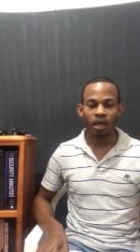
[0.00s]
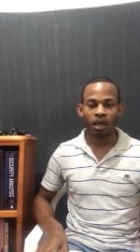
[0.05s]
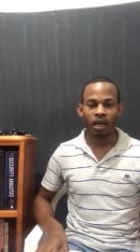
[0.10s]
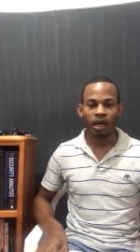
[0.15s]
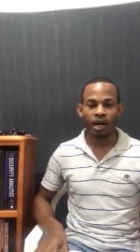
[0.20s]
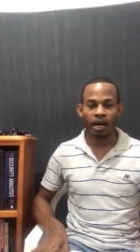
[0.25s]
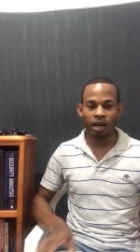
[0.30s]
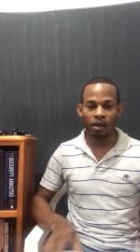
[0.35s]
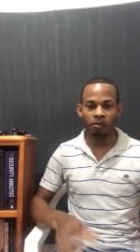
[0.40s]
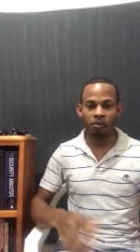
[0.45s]

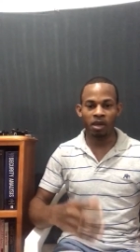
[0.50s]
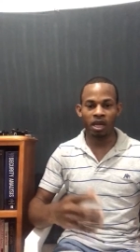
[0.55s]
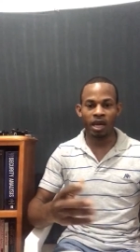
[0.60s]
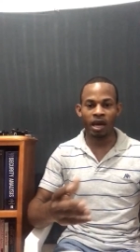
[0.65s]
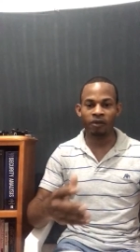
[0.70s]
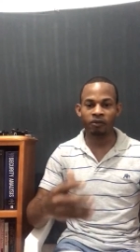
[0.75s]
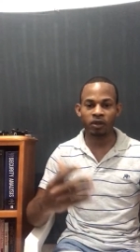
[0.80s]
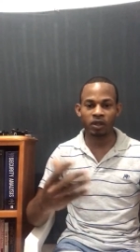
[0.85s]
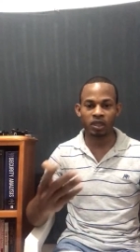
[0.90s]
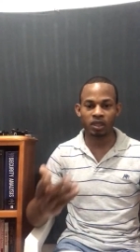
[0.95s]
And I may
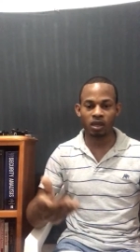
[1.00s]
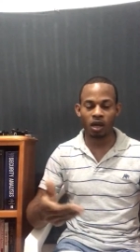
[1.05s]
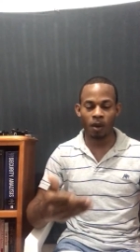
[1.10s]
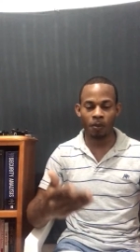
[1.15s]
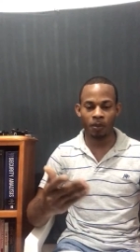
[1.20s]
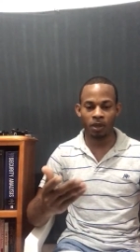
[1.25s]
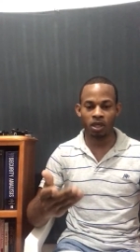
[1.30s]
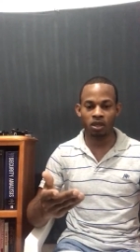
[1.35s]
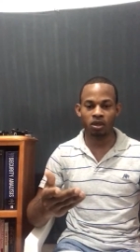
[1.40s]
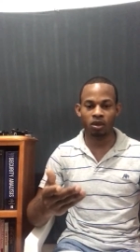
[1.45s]
have to
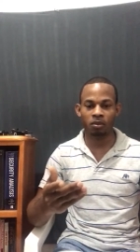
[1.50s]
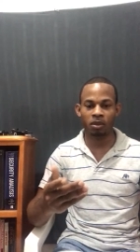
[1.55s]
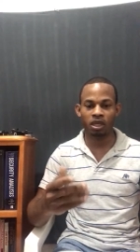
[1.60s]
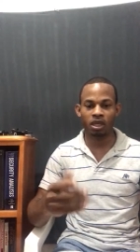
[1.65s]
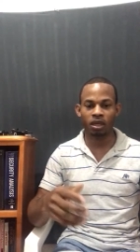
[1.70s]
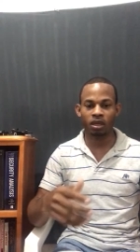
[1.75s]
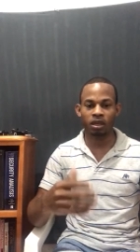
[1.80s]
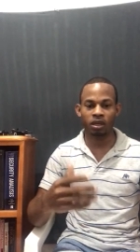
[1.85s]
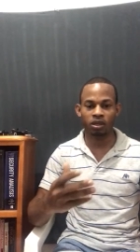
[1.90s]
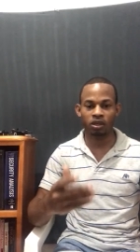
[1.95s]
stop
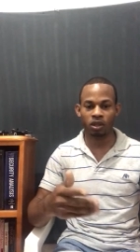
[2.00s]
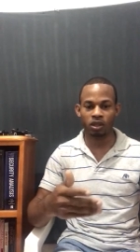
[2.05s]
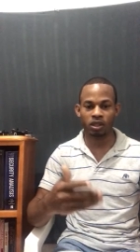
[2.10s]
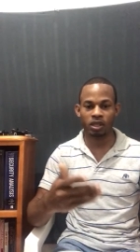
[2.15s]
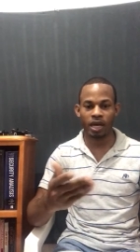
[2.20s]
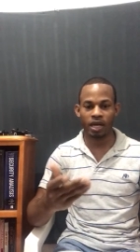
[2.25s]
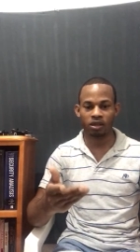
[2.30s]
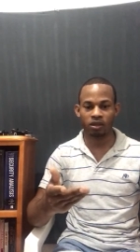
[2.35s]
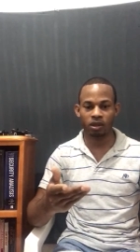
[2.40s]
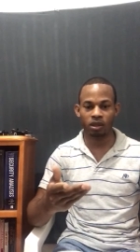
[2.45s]
intermittently just to
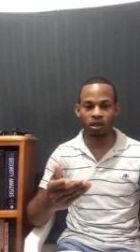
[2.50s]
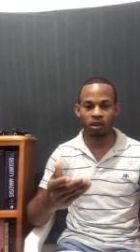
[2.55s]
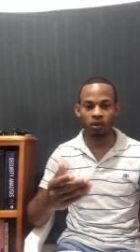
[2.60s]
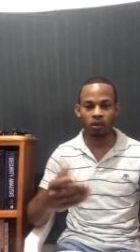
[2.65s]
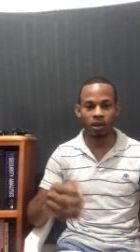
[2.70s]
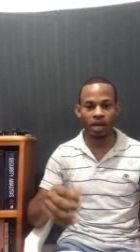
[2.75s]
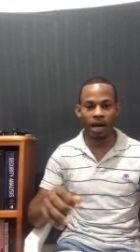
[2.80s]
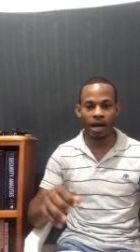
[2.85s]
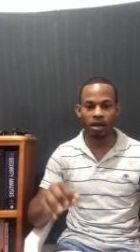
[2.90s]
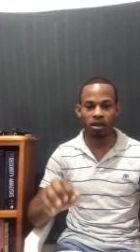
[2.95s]
actually
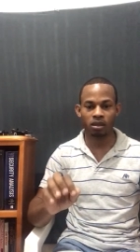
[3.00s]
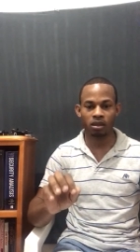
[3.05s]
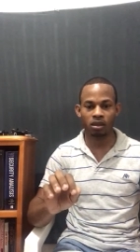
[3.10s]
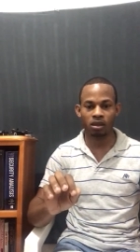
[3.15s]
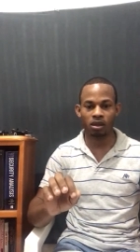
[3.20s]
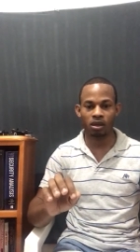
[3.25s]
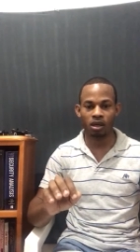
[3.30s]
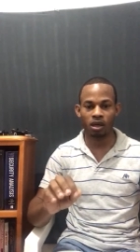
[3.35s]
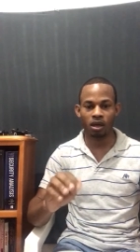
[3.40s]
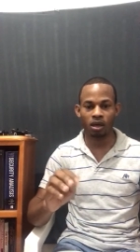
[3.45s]
look at
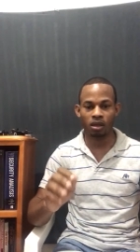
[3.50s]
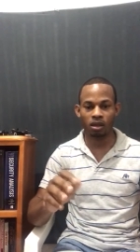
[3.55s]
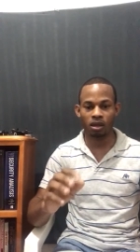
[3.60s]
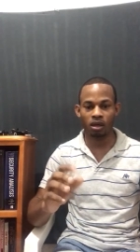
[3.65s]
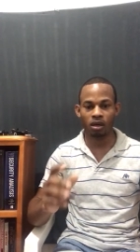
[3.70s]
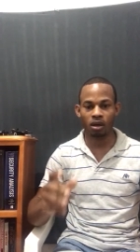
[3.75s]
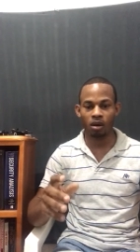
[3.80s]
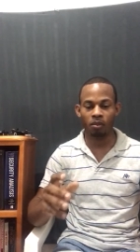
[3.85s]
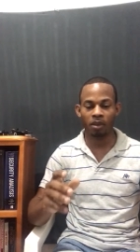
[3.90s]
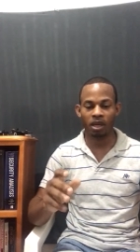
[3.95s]
the
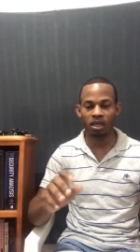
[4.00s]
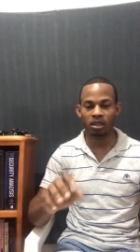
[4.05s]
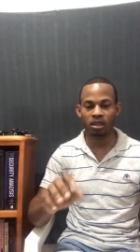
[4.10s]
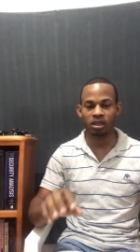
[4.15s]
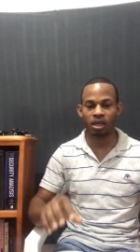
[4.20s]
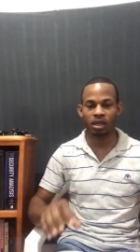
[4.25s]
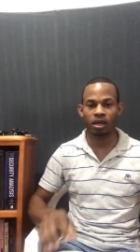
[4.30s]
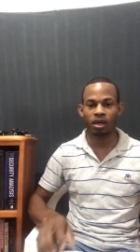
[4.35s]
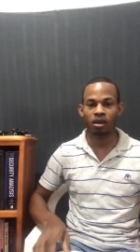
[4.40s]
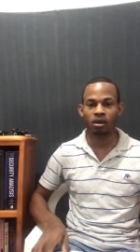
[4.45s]
comments
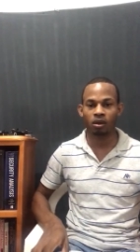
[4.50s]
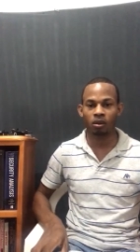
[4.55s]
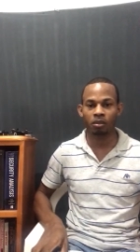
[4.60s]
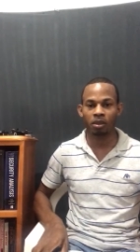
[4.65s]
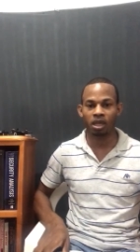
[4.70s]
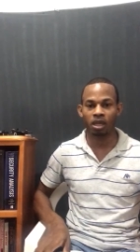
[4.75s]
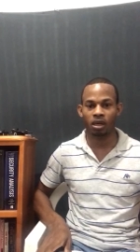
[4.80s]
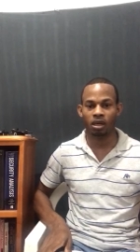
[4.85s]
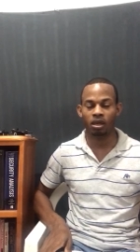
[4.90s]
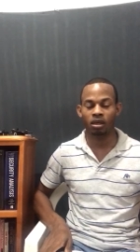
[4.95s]
that are
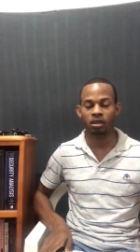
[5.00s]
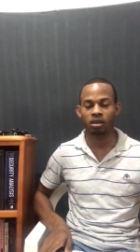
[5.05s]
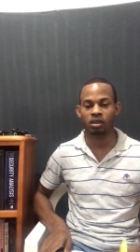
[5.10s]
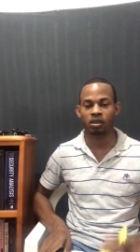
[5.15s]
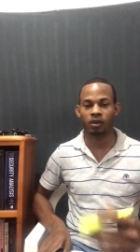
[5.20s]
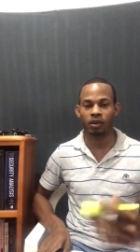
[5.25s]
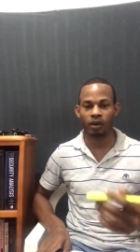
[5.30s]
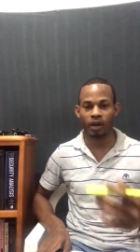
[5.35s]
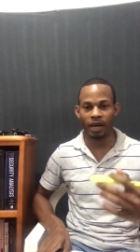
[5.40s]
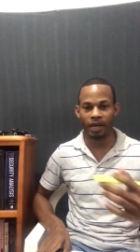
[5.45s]
coming in.
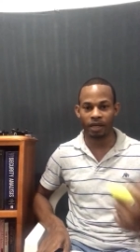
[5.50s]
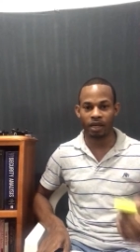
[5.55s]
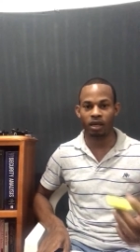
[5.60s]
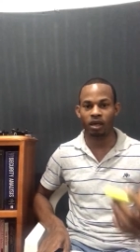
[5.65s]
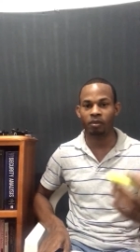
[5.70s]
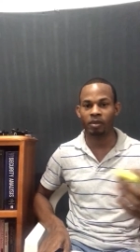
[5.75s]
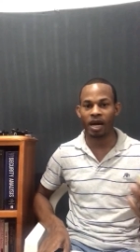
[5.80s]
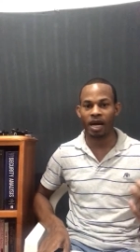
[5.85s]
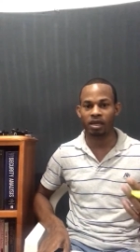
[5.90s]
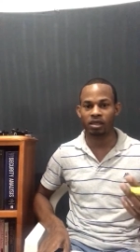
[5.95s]
So again,
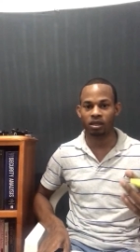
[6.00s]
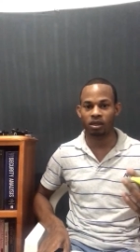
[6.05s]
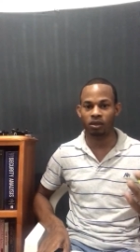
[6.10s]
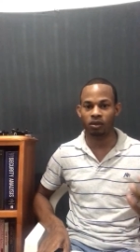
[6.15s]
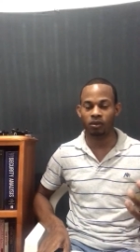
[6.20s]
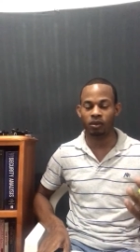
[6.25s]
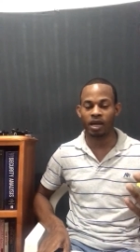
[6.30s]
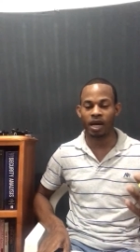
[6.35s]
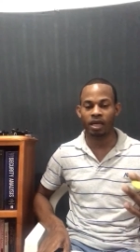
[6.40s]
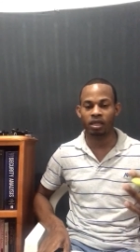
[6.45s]
I'm asking you
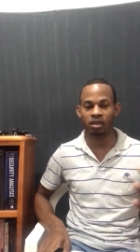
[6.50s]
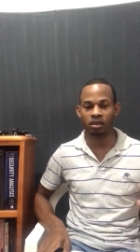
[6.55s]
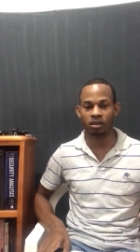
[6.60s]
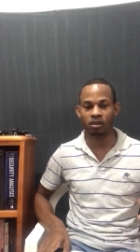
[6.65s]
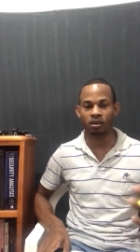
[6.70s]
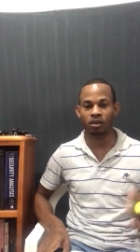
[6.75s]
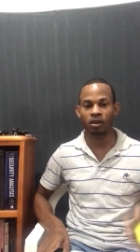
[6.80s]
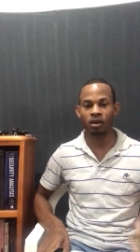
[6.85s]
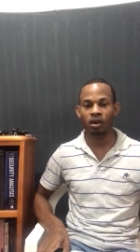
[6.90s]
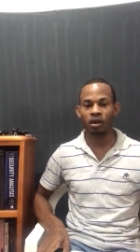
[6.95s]
guys
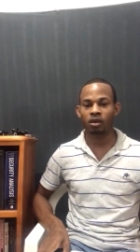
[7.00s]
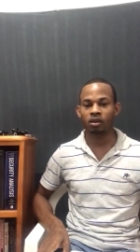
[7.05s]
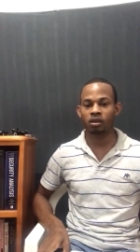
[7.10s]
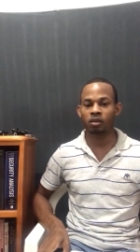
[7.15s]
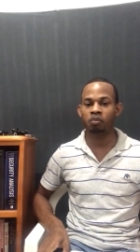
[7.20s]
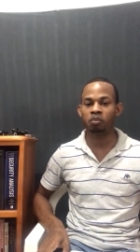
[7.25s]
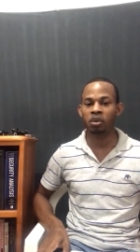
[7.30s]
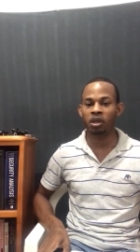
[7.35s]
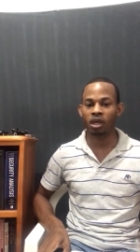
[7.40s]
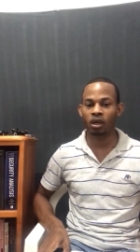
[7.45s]
to
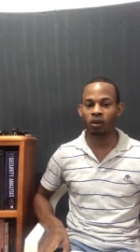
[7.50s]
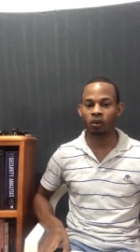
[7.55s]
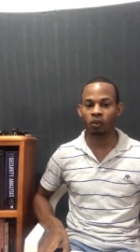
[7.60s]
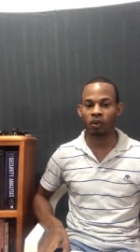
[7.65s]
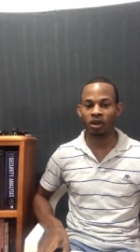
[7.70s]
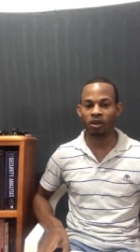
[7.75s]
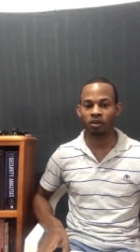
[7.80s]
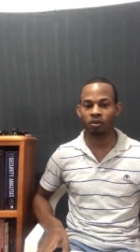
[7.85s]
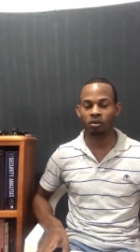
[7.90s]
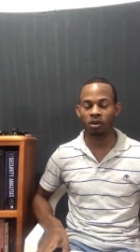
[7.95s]

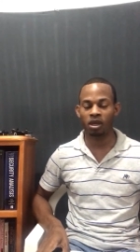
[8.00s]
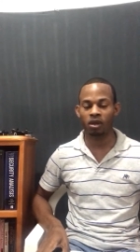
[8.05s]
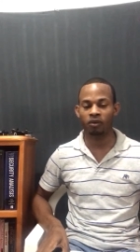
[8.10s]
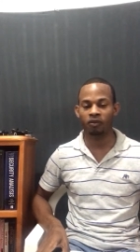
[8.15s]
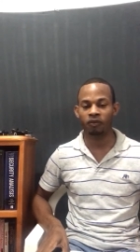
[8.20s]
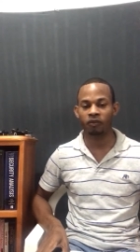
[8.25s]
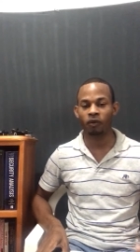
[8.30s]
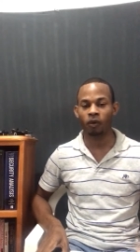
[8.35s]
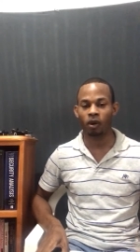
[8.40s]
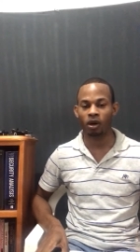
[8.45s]
bear with
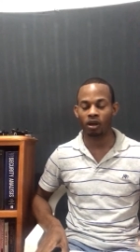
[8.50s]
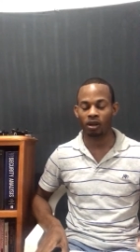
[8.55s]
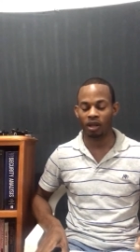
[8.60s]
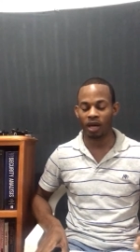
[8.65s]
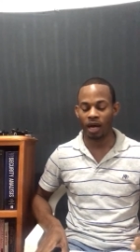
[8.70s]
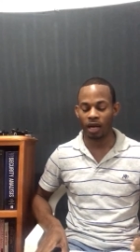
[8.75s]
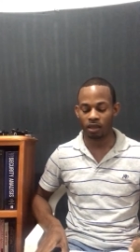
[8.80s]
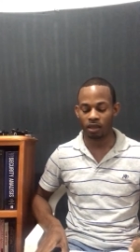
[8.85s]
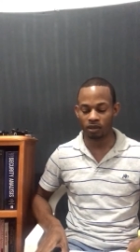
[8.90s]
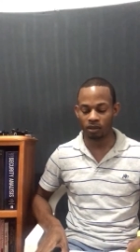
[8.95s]
me for
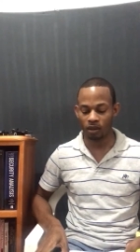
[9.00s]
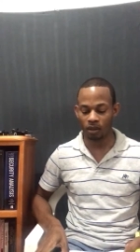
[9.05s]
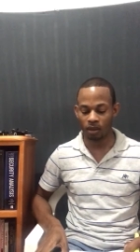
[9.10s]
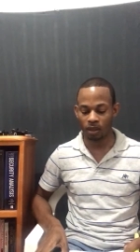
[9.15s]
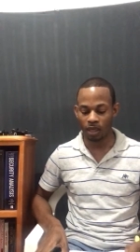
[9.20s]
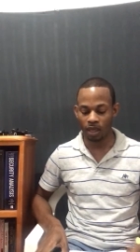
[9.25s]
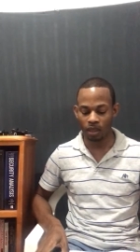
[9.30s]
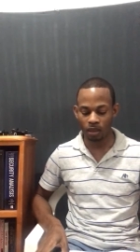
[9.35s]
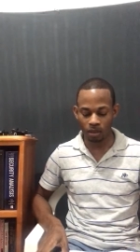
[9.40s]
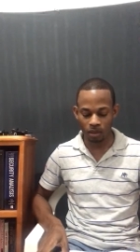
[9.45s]
that.
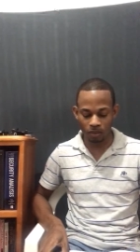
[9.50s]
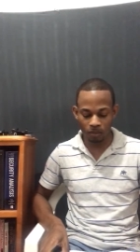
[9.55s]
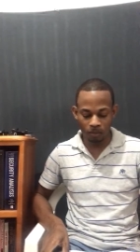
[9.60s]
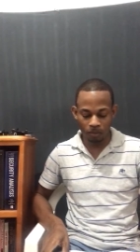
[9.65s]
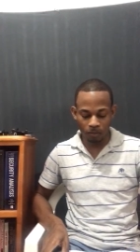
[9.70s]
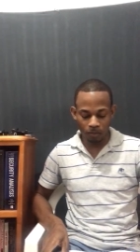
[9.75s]
All right.